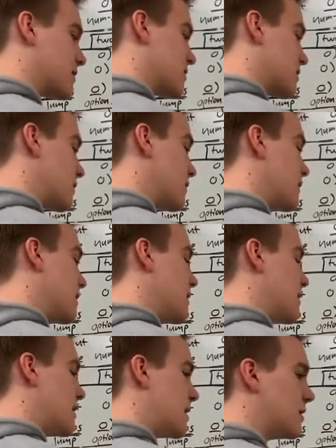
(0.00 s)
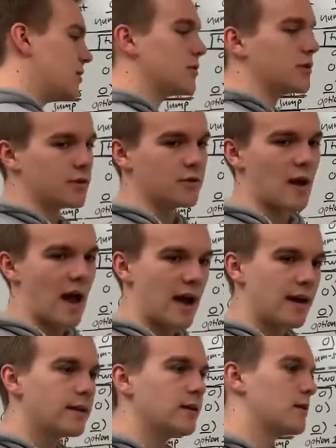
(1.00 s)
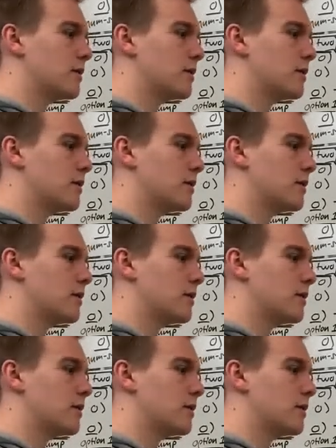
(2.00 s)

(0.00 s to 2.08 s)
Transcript: So in your do add,